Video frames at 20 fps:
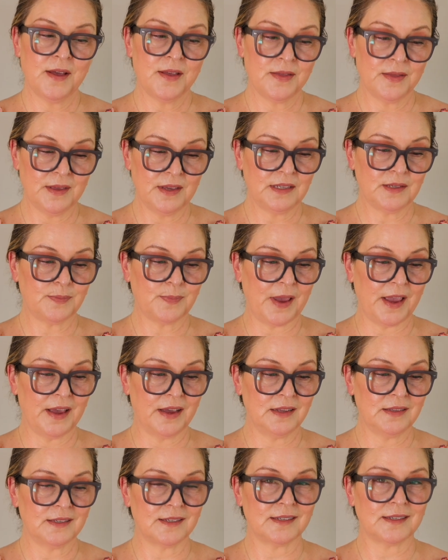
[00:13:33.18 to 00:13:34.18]
These
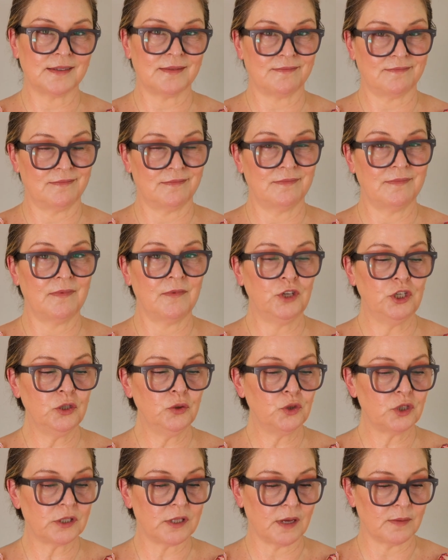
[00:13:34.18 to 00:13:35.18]
pants,
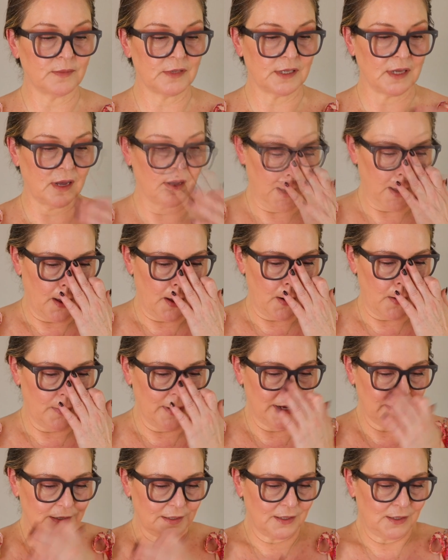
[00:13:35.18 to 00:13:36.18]
huge thumbs up. All
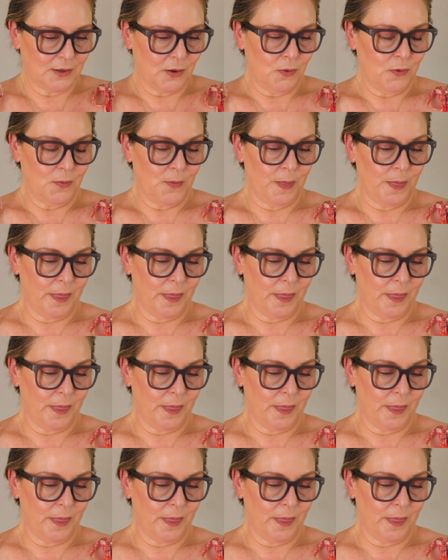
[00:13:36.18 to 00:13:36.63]
right, so